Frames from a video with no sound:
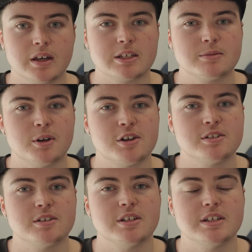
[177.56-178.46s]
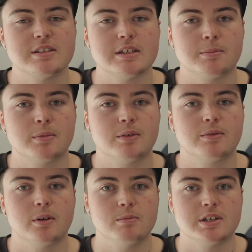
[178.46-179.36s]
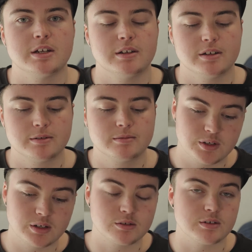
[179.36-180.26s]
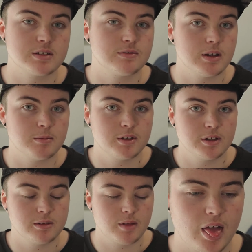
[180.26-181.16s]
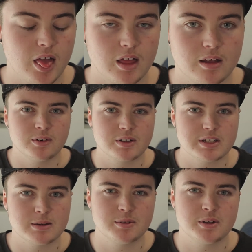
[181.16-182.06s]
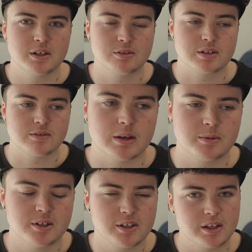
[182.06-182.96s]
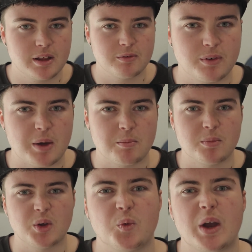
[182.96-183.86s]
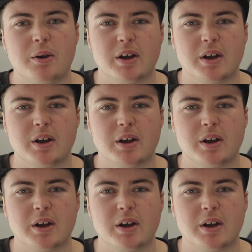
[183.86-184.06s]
Expression is separate from gender. You can dress femininely, for example, you can dress femininely, wow,